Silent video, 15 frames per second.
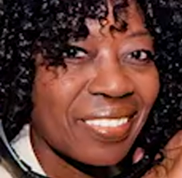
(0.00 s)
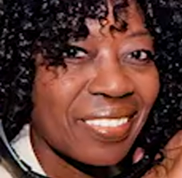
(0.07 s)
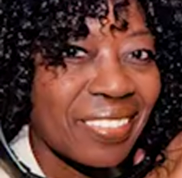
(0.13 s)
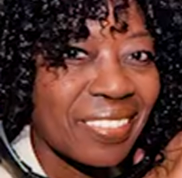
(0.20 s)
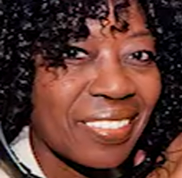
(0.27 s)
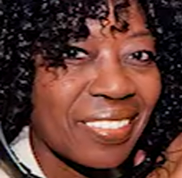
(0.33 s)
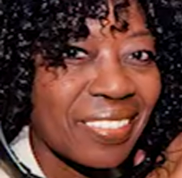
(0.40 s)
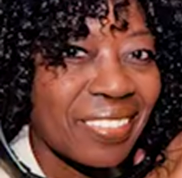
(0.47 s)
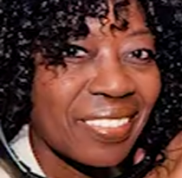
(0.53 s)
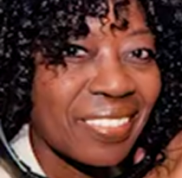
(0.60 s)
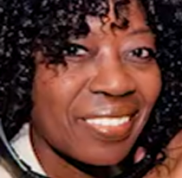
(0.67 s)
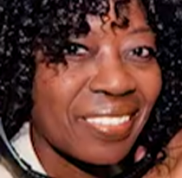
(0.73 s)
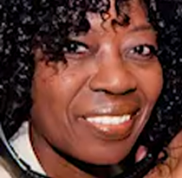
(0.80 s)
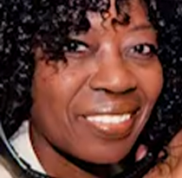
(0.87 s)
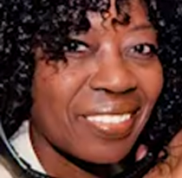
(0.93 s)

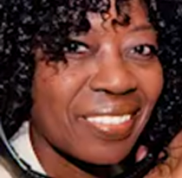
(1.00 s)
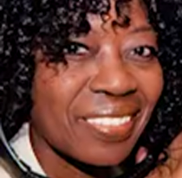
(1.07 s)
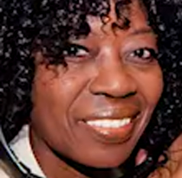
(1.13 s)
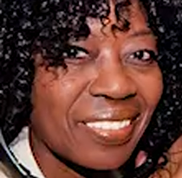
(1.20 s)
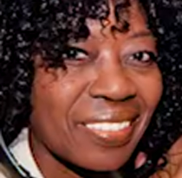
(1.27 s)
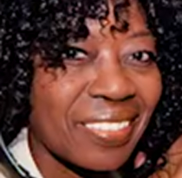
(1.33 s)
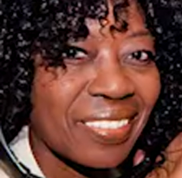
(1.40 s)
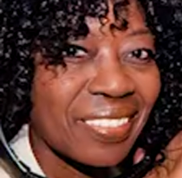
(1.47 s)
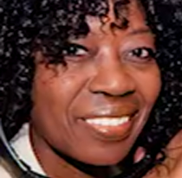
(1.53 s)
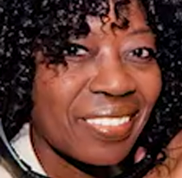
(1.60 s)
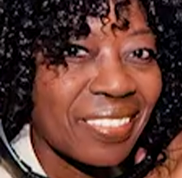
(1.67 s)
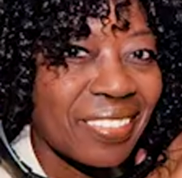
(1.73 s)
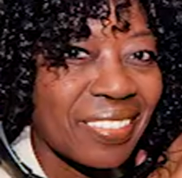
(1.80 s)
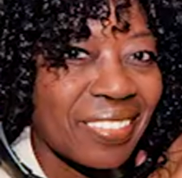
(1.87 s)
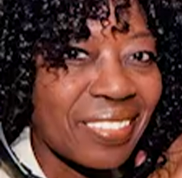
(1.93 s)

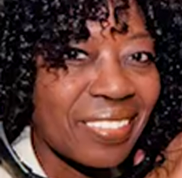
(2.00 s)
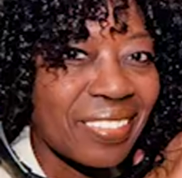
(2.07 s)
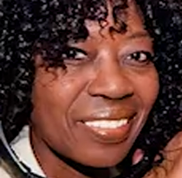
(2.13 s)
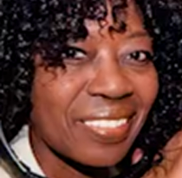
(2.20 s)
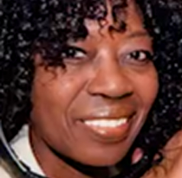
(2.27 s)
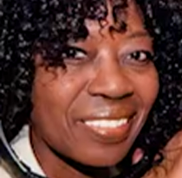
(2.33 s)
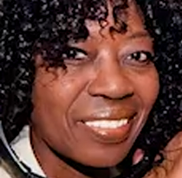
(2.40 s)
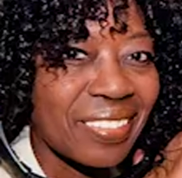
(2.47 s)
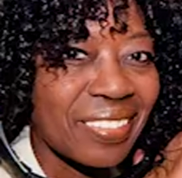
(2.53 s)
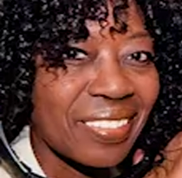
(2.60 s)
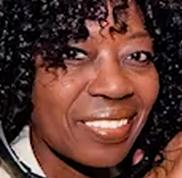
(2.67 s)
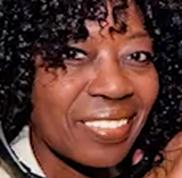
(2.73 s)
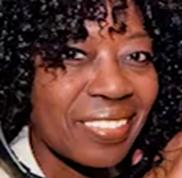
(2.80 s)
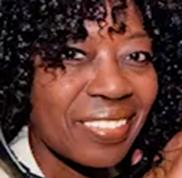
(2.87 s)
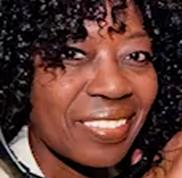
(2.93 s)

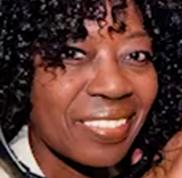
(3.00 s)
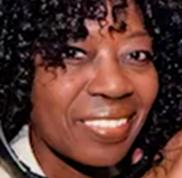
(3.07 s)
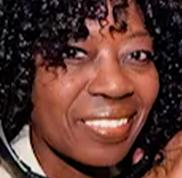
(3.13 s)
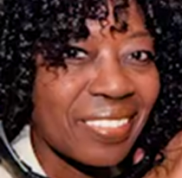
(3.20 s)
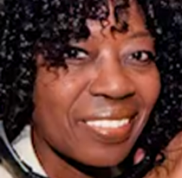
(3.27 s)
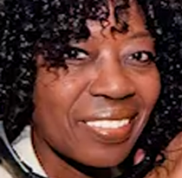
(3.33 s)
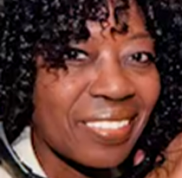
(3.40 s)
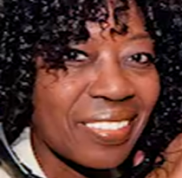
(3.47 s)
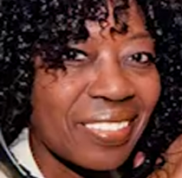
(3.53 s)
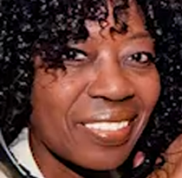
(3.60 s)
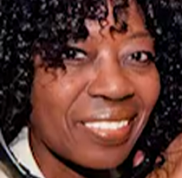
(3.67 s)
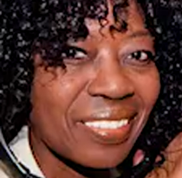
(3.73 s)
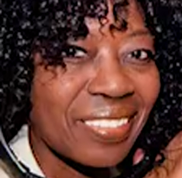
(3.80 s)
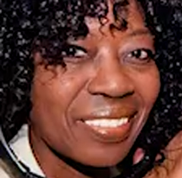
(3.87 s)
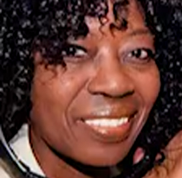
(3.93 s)

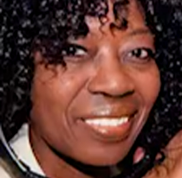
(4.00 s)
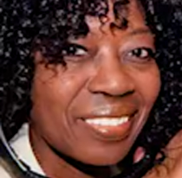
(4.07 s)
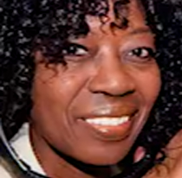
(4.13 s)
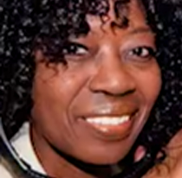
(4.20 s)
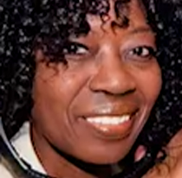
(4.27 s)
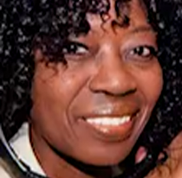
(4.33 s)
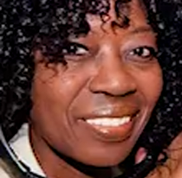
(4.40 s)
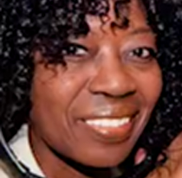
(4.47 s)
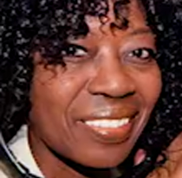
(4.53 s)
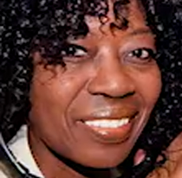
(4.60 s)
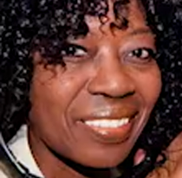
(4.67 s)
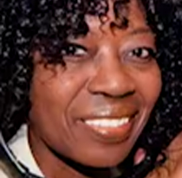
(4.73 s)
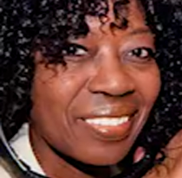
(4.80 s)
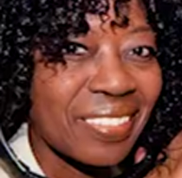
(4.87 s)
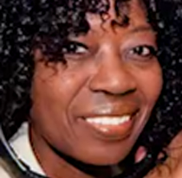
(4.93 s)
The person shown says nothing.